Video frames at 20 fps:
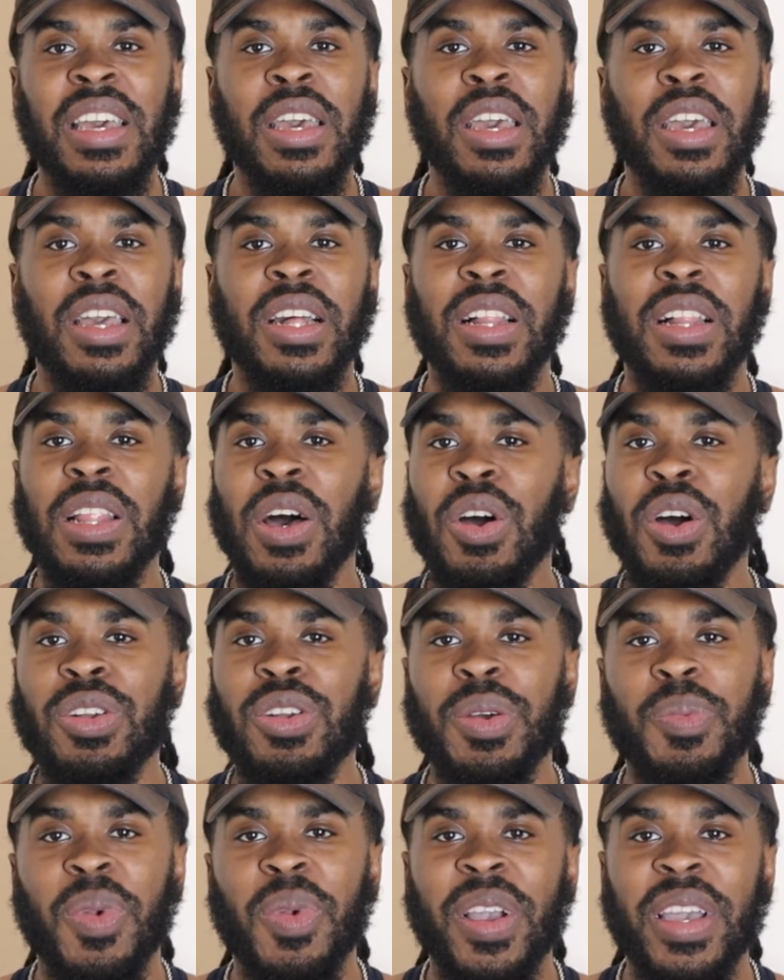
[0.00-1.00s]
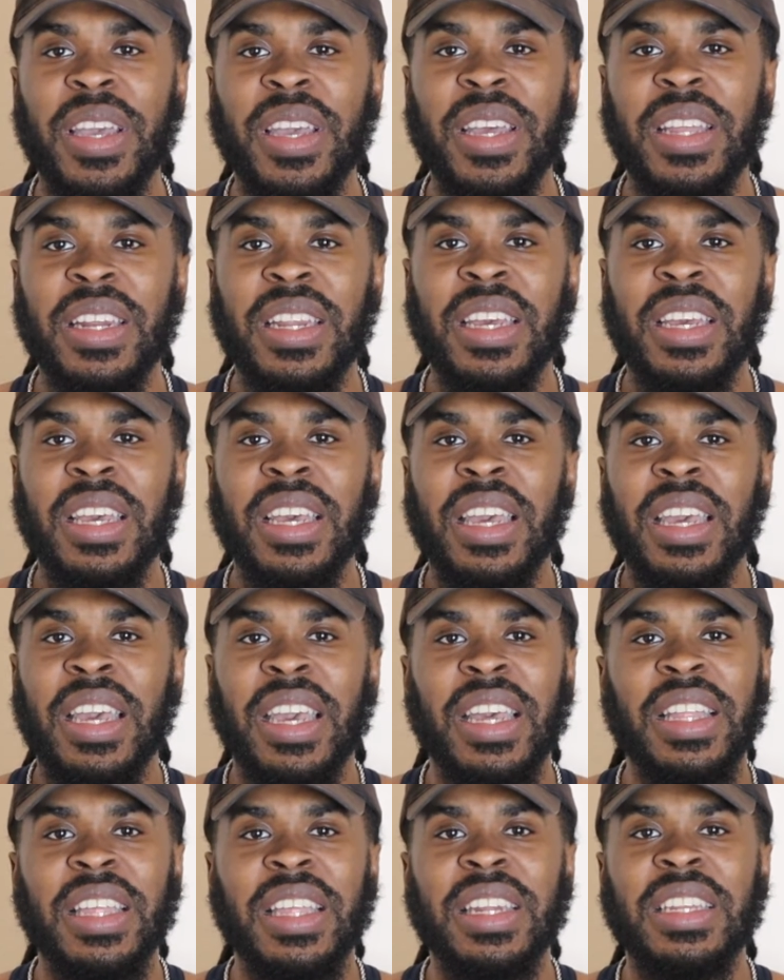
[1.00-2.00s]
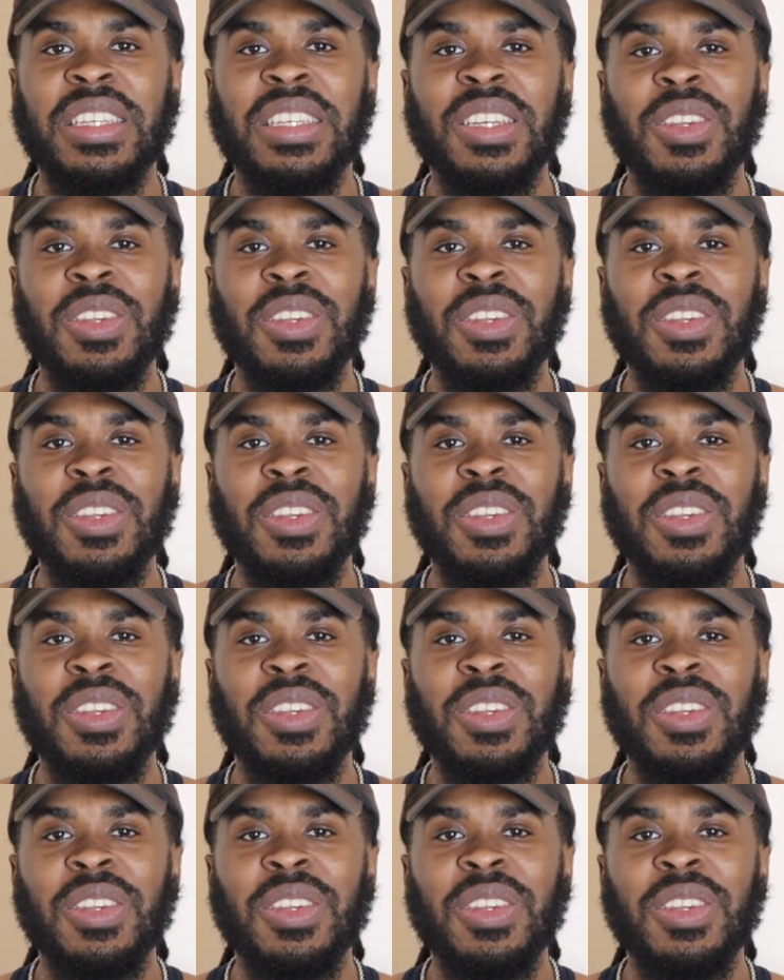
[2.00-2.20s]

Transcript: clothing brand, and,